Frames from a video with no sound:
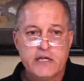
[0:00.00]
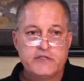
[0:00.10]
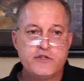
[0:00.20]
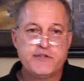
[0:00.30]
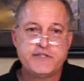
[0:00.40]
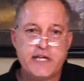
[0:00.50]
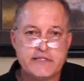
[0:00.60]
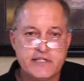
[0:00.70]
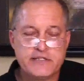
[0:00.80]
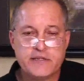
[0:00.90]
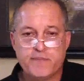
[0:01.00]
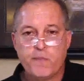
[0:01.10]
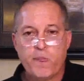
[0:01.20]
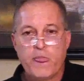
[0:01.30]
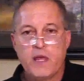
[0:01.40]
So he says, Listen,
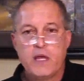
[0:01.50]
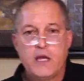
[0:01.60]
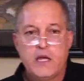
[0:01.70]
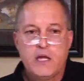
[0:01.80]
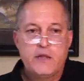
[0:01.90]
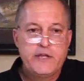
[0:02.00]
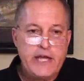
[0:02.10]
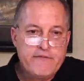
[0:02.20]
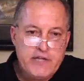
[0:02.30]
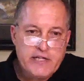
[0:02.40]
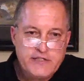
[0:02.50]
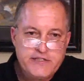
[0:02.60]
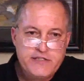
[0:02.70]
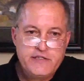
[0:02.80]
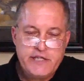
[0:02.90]
the evidence,